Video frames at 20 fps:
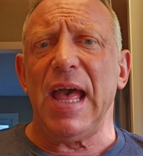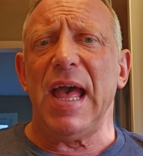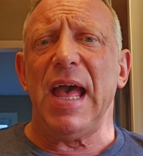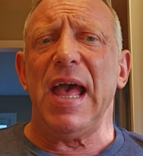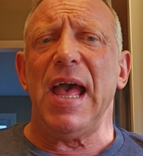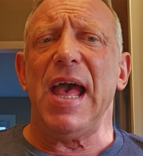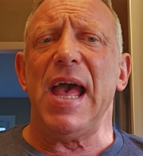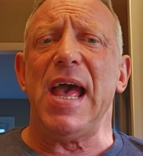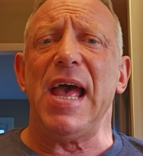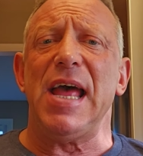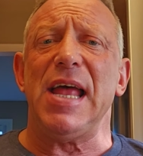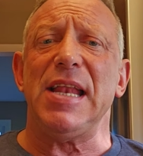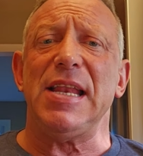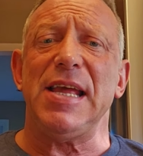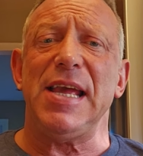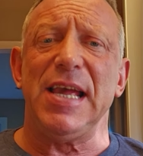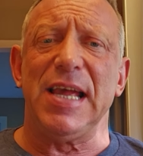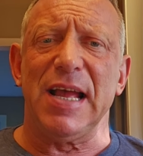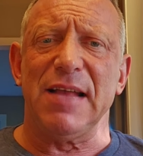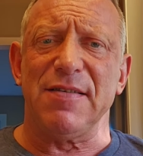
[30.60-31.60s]
and
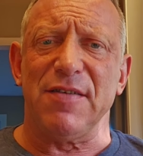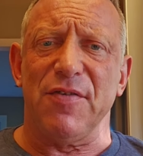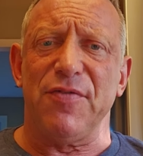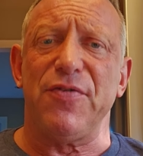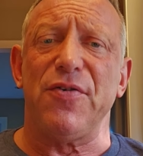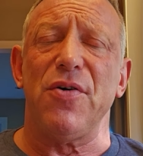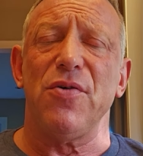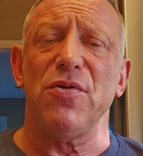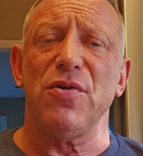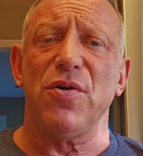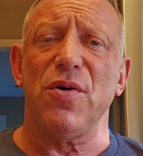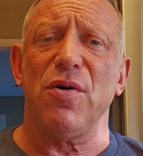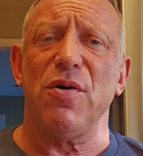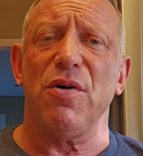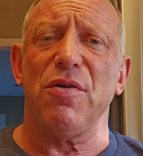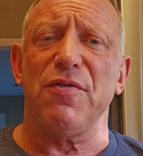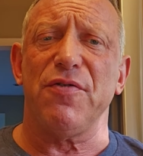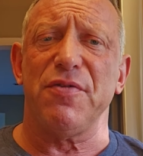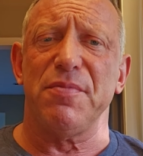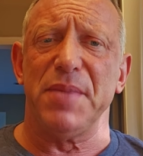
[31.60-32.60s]
he gets a phone
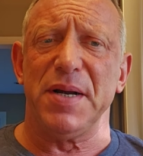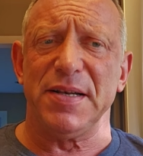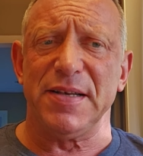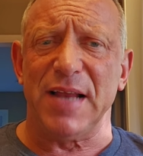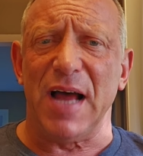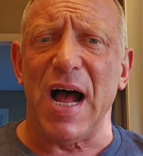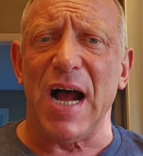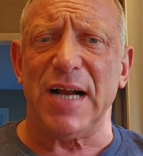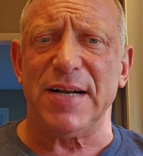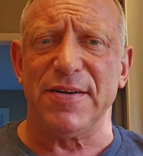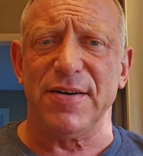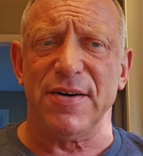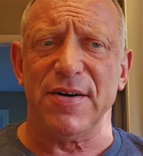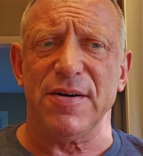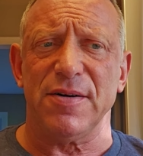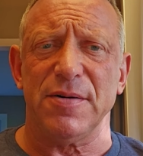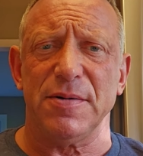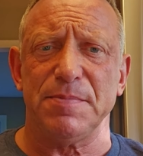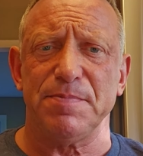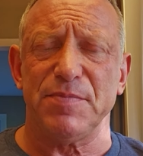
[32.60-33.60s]
call from a
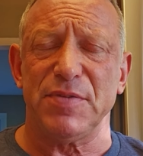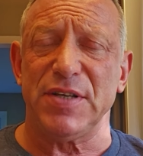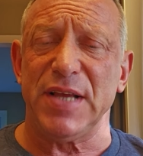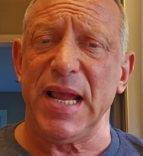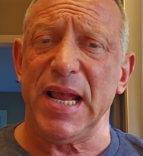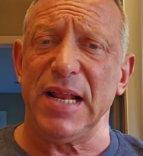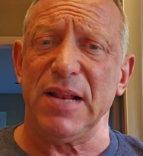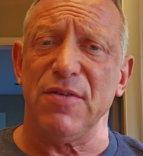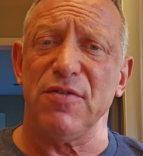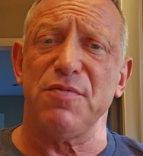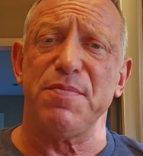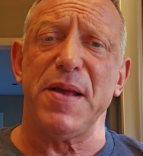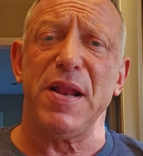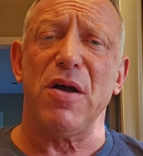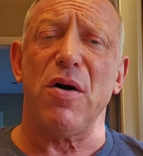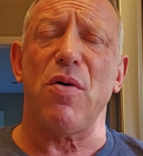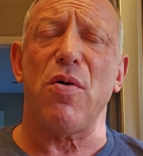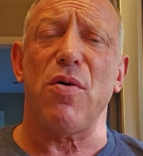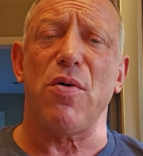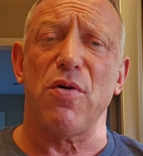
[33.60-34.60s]
doctor saying there's been
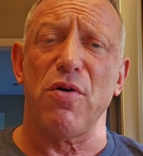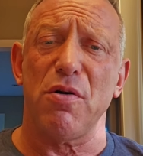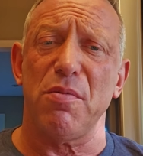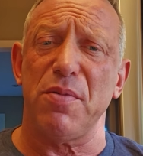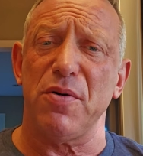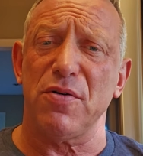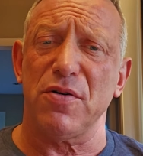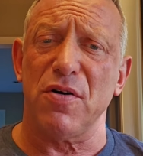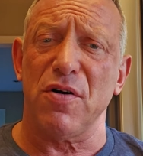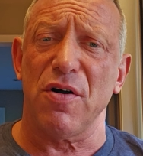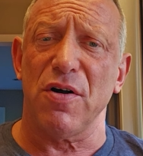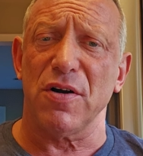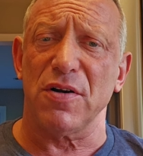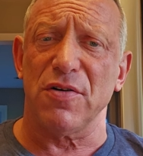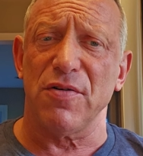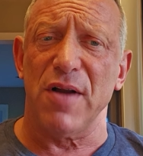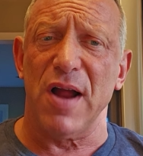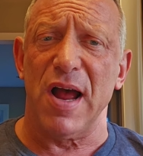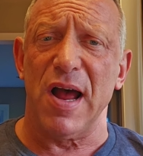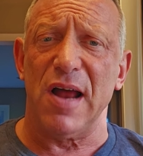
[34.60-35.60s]
a horrible car
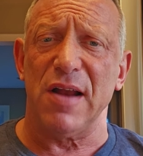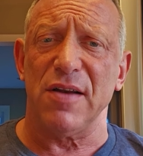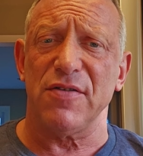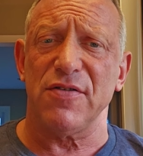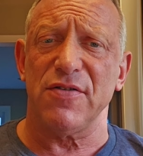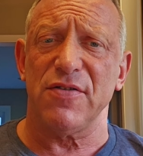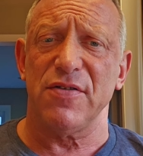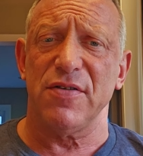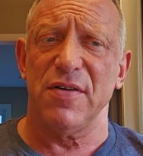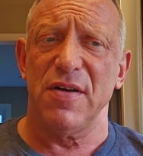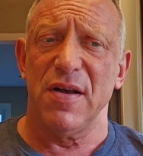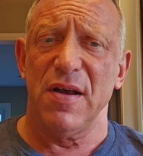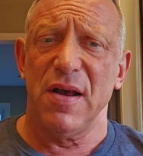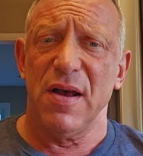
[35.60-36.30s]
crash.